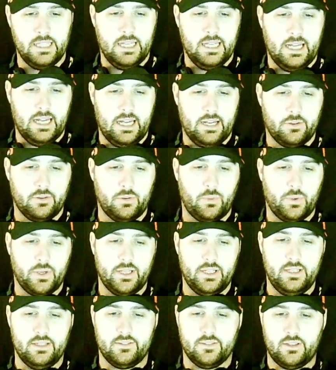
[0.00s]
I don't know what it
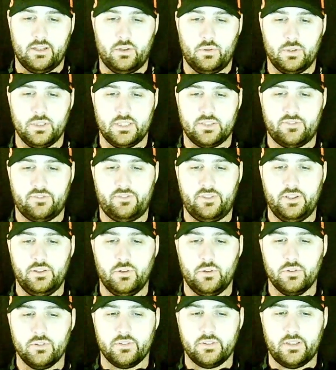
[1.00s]
is. It always
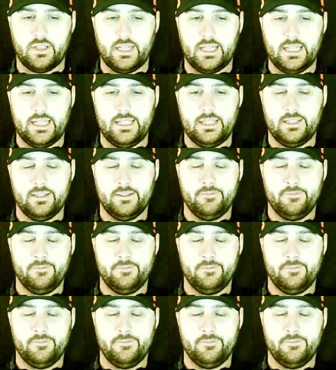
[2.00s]
feels like,